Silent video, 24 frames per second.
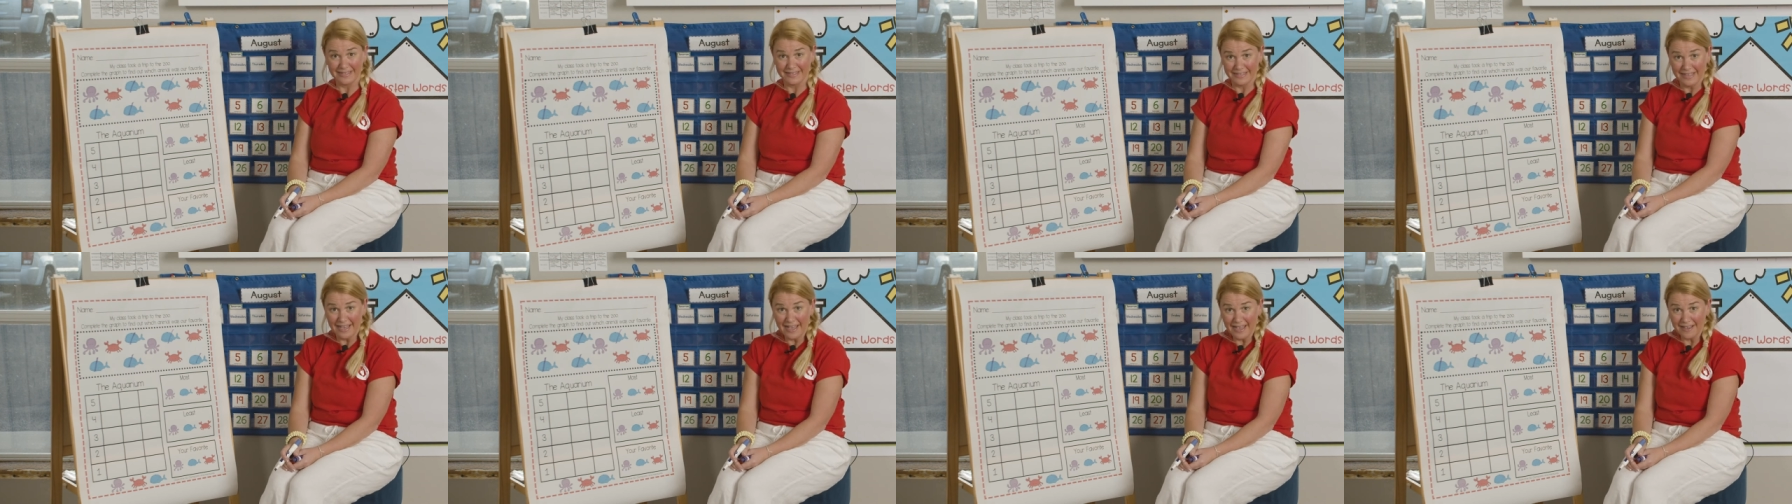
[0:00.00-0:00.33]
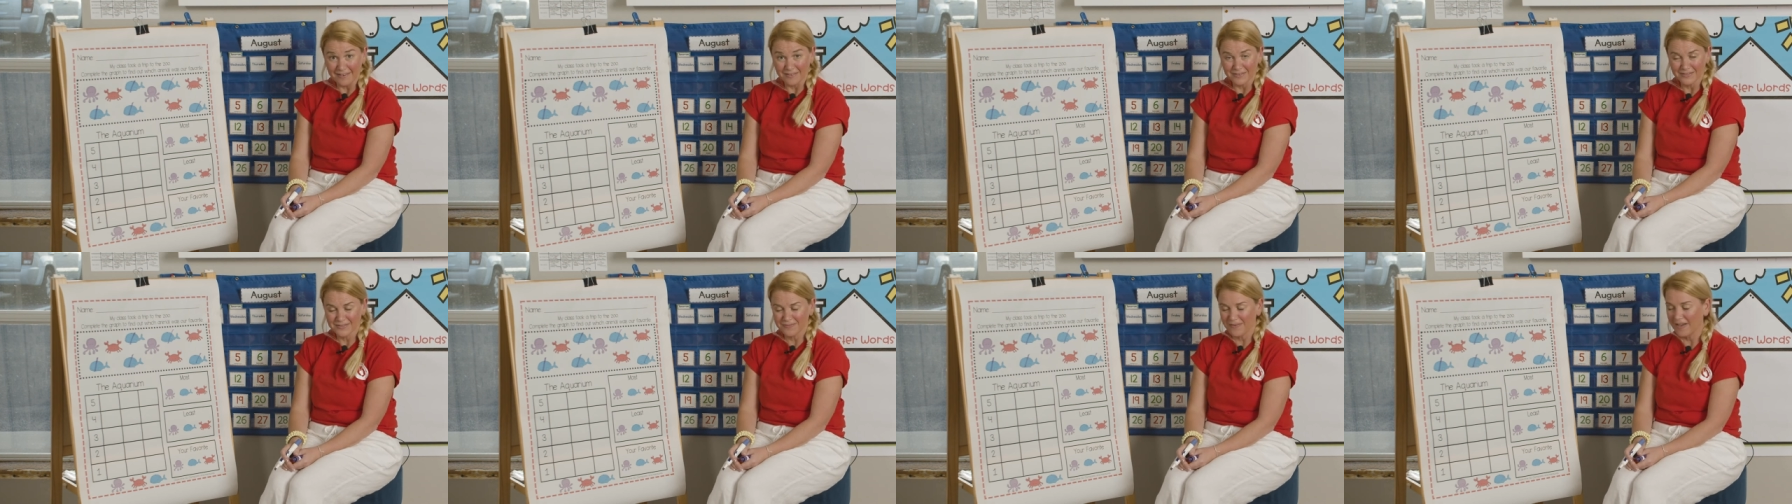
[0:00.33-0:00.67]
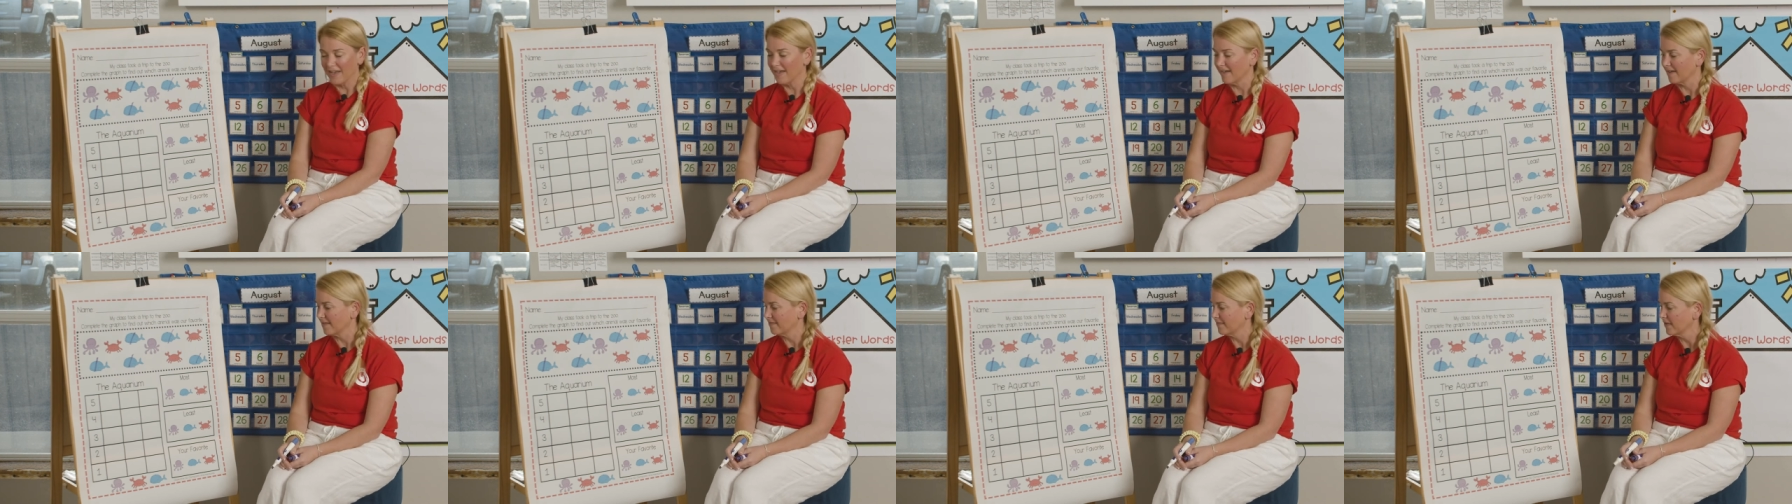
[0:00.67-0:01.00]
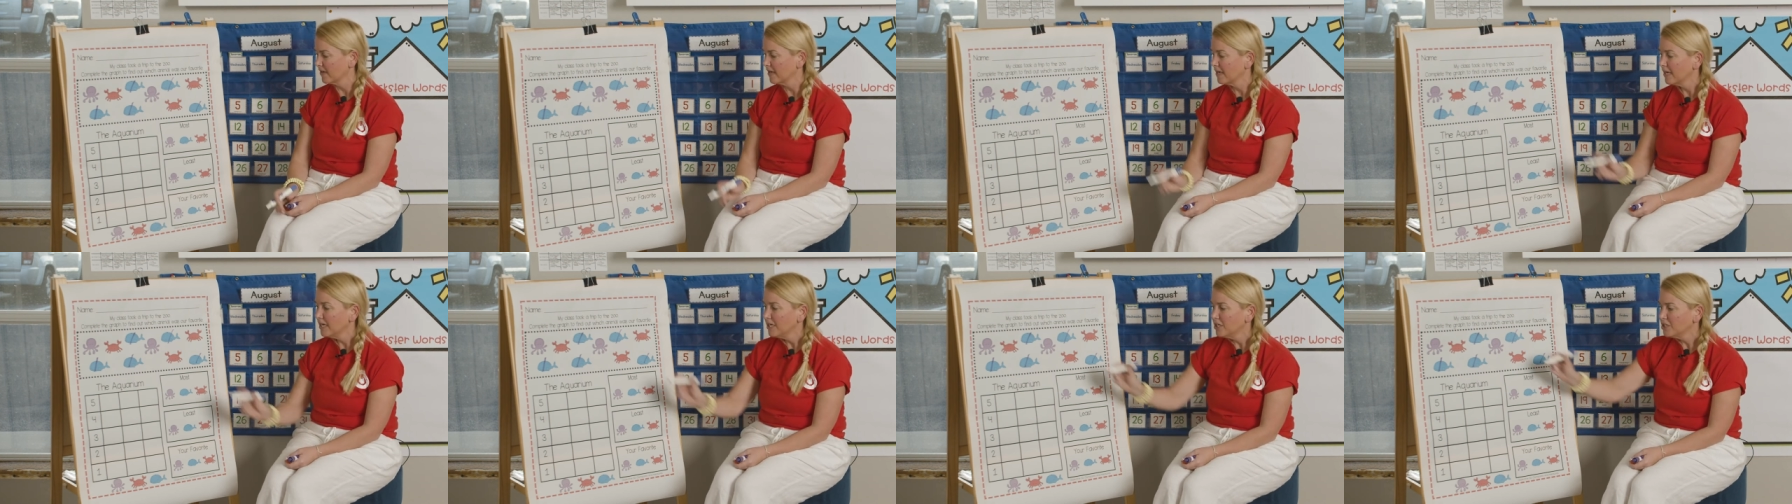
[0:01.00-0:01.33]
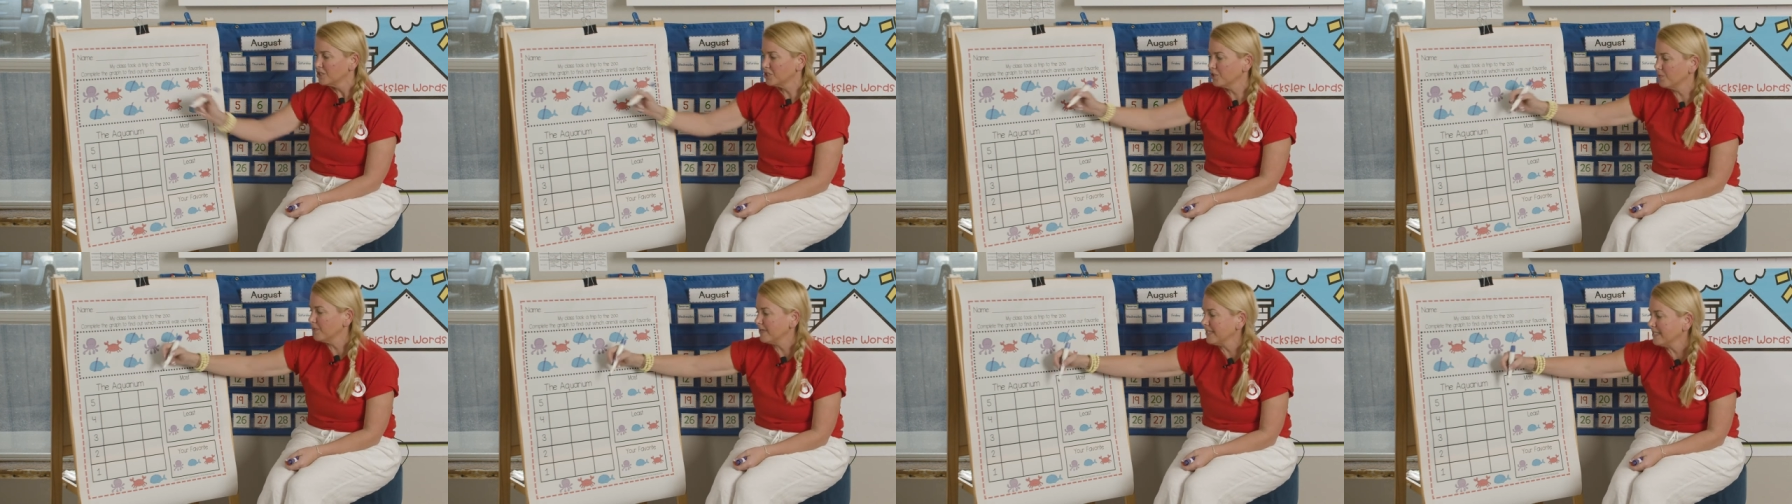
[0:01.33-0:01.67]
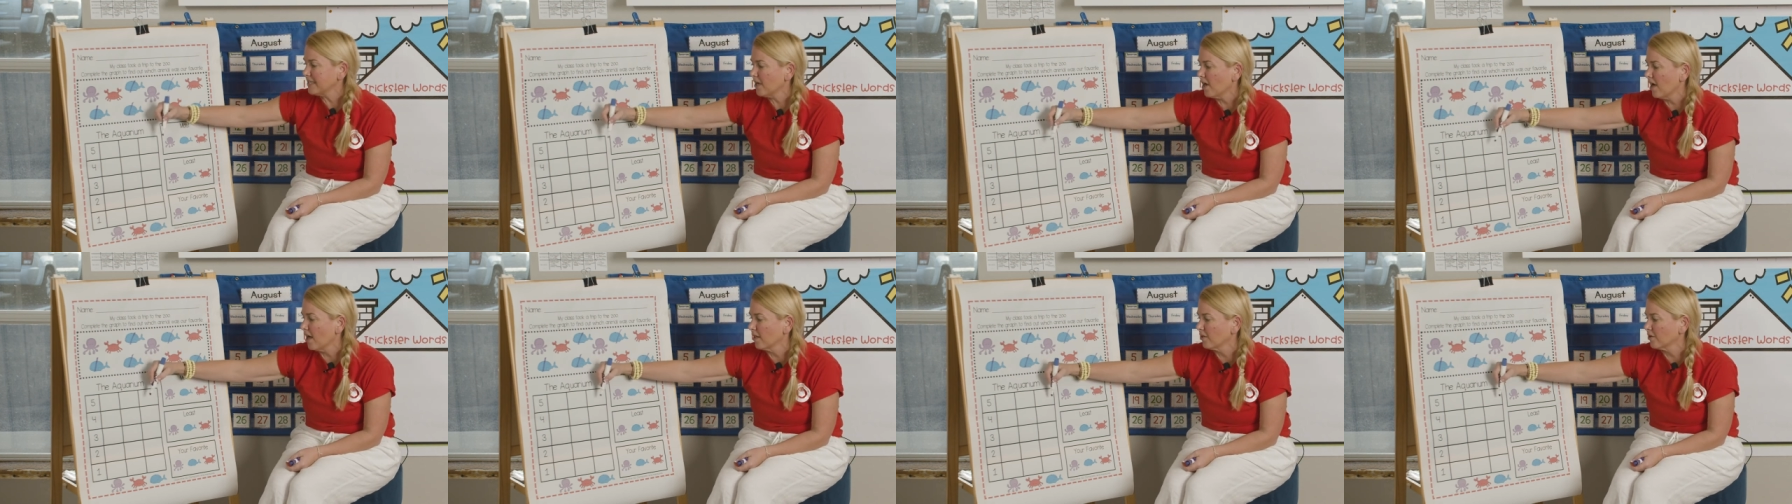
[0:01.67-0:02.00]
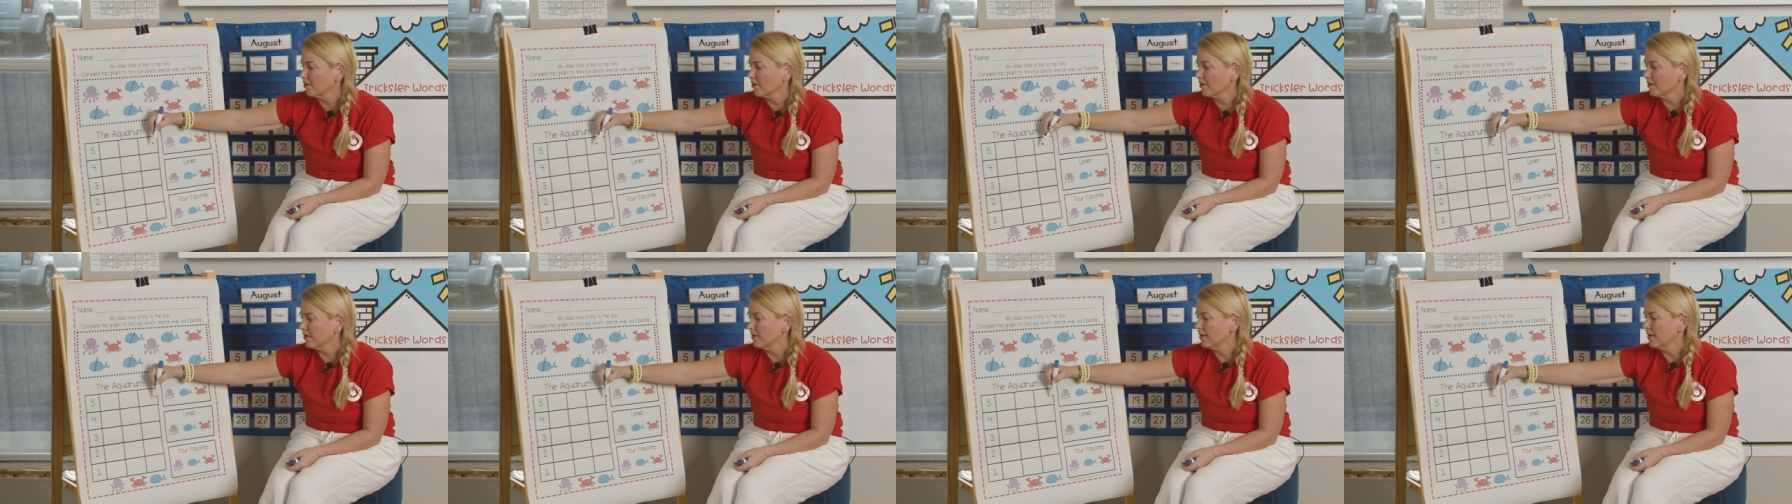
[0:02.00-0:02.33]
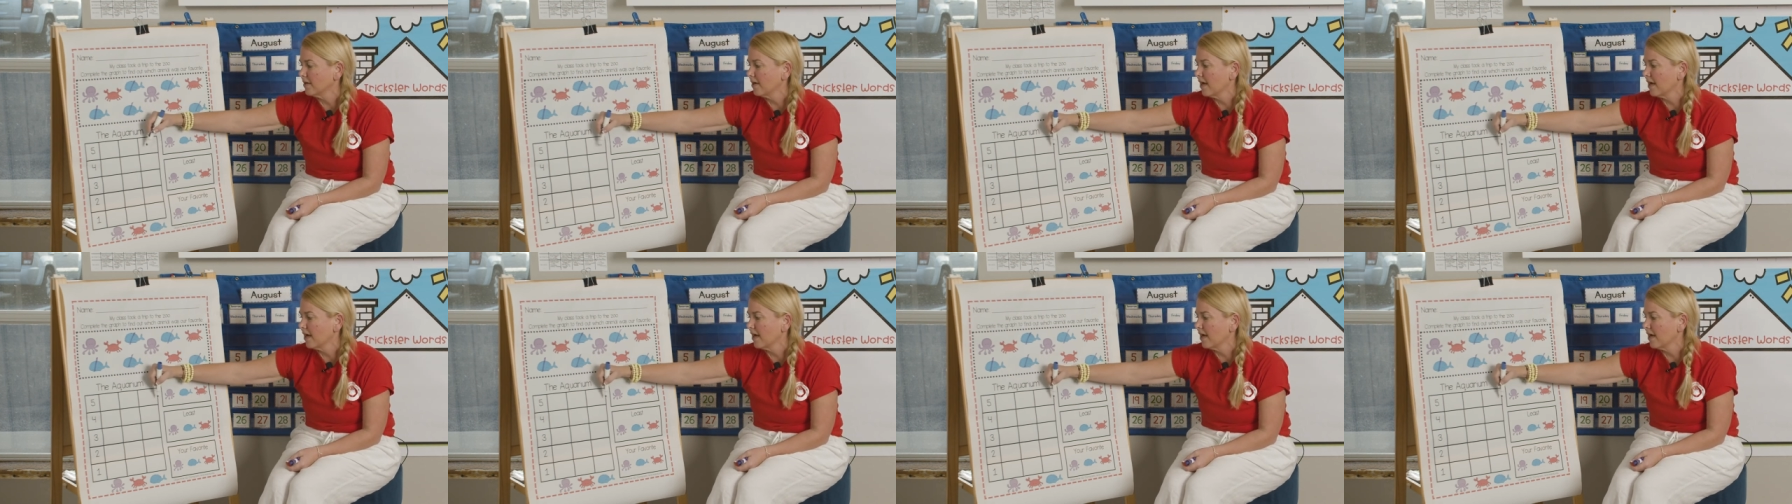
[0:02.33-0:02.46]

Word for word: Yeah, it was five. Should we color